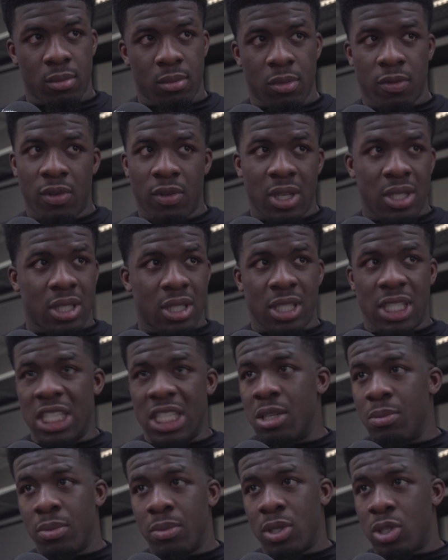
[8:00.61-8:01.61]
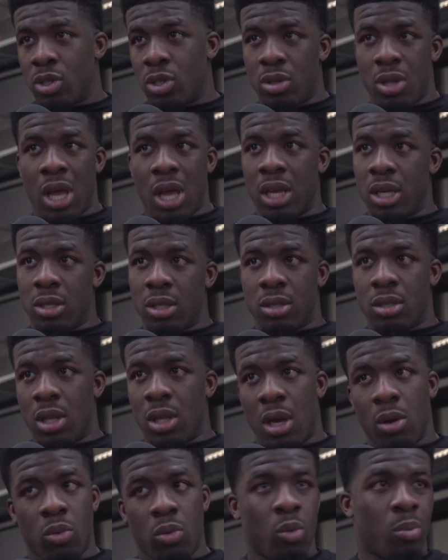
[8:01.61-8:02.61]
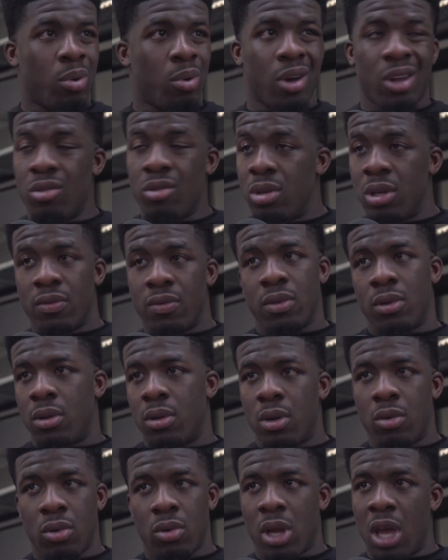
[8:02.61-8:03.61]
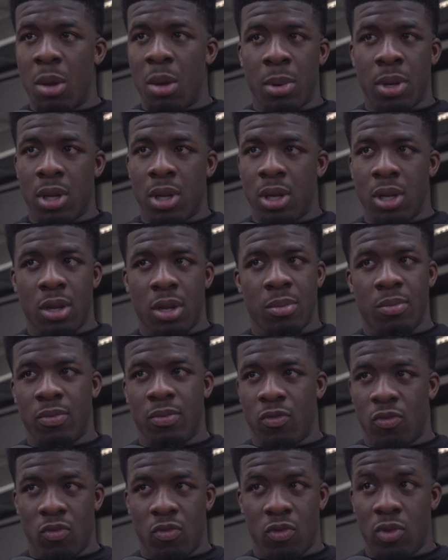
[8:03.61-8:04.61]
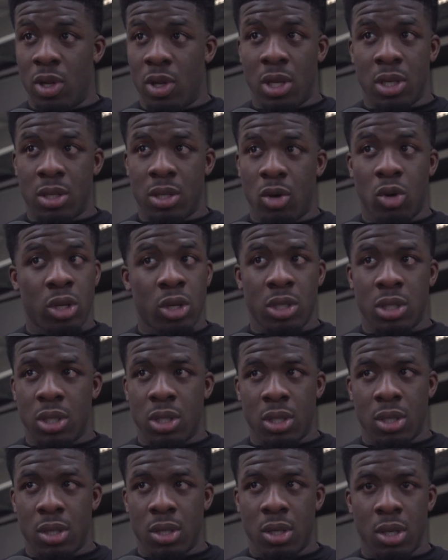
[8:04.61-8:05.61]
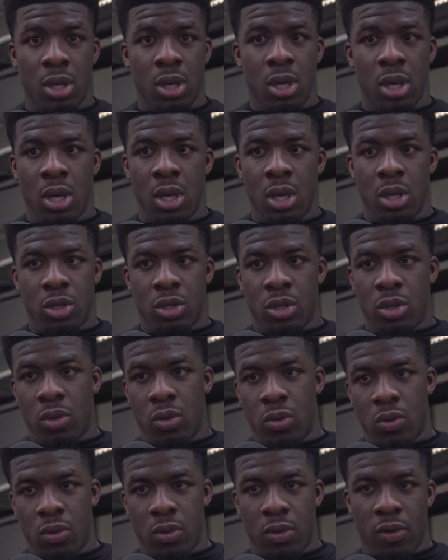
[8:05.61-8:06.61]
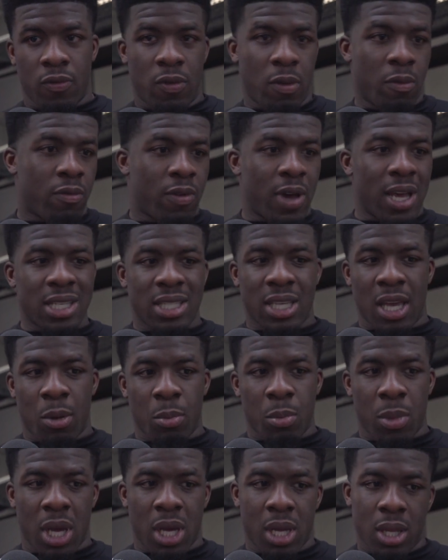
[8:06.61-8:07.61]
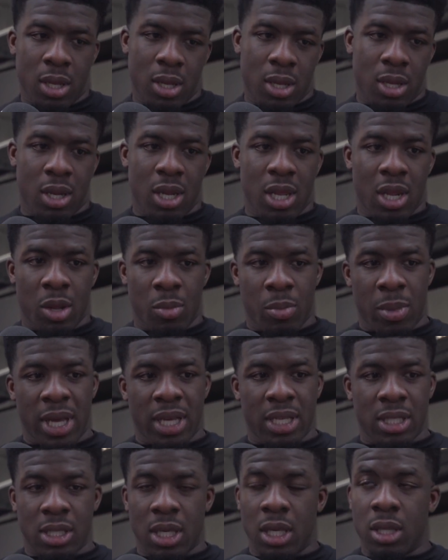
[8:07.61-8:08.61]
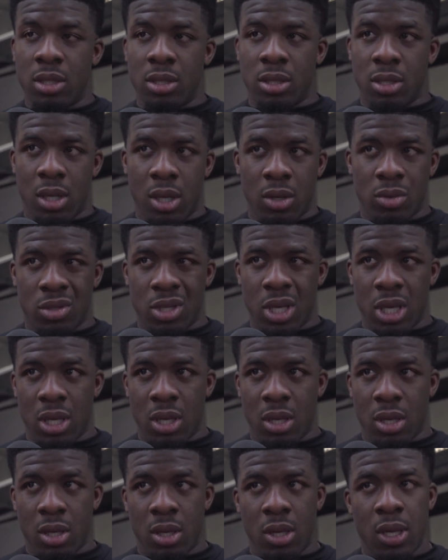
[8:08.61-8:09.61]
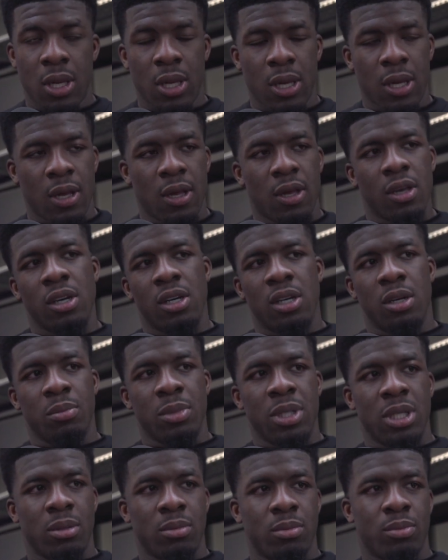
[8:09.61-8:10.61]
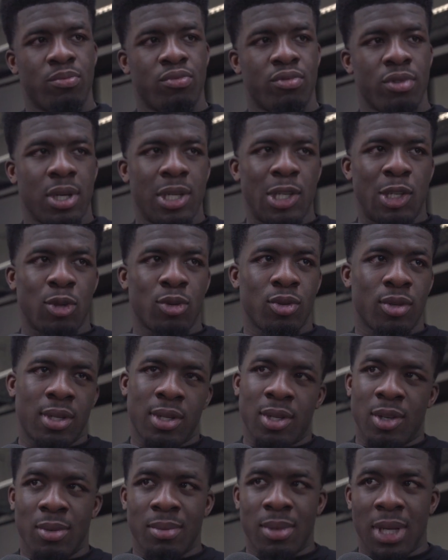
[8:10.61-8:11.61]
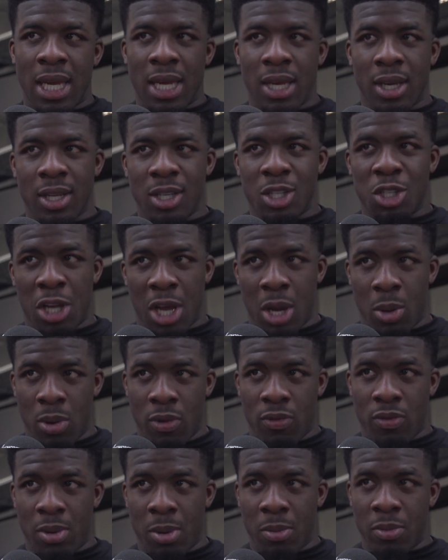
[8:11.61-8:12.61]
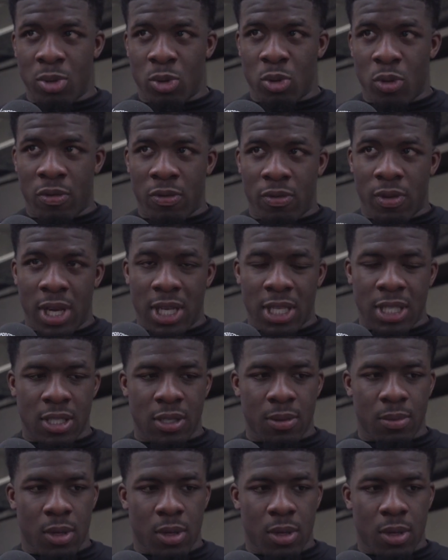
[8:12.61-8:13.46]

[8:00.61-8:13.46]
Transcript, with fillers: If I see them, it's like I don't care about none of them, realistically, honestly. So if them fights get made and it makes sense, then I'll take it. I mean, I'm pretty sure you know me, I ain't gonna shy away from them sort of fights.